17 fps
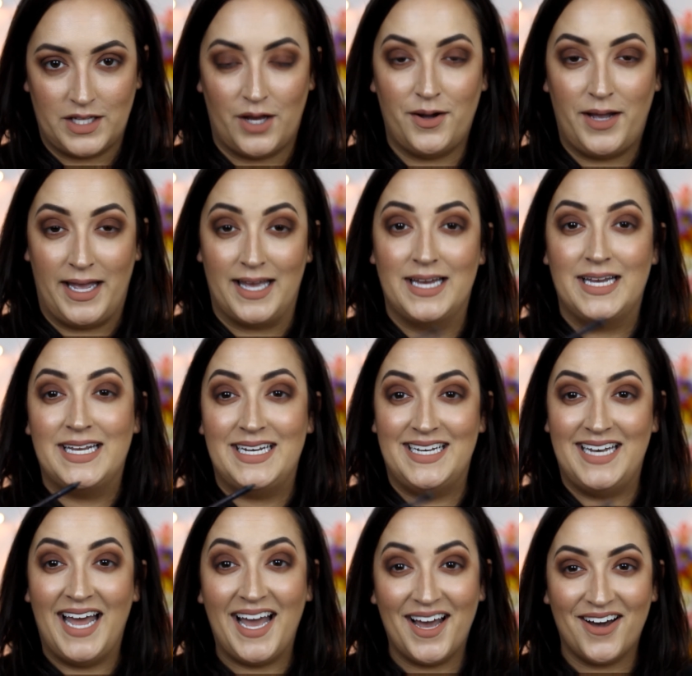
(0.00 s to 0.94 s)
Okay,
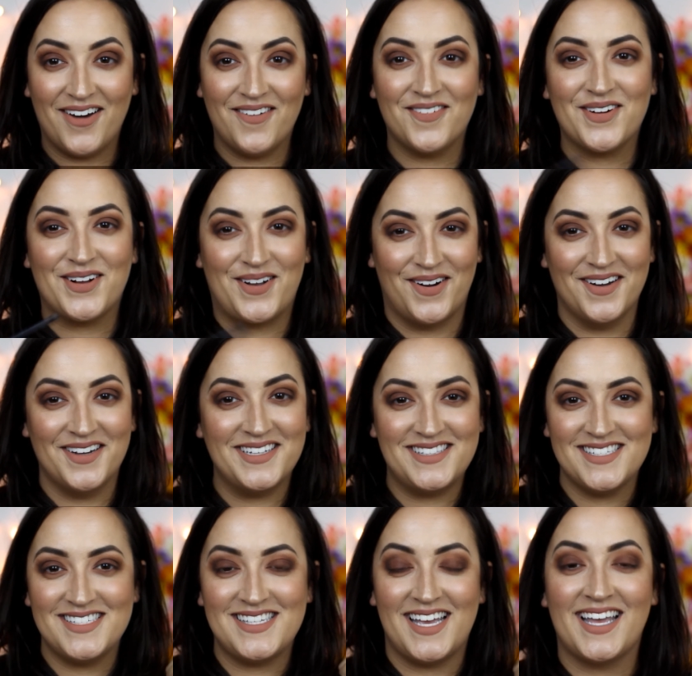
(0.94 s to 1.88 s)
now we're
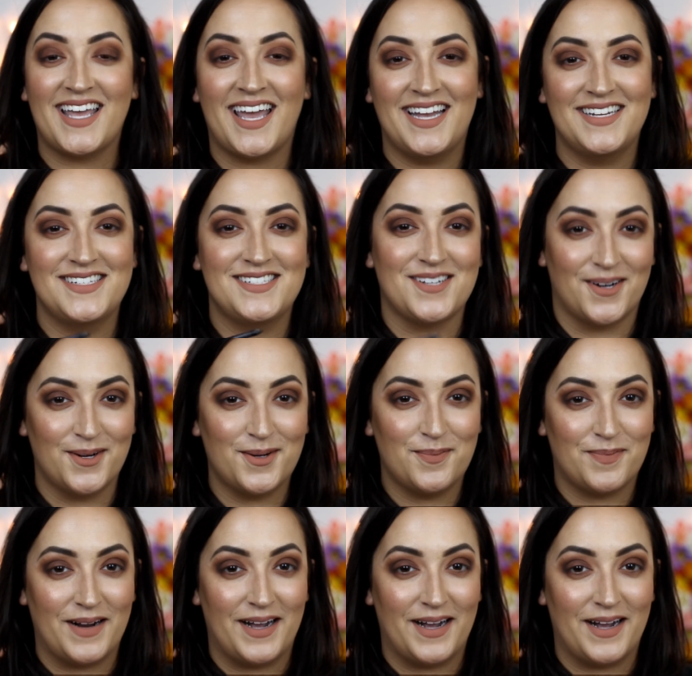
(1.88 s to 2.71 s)
going to take a dark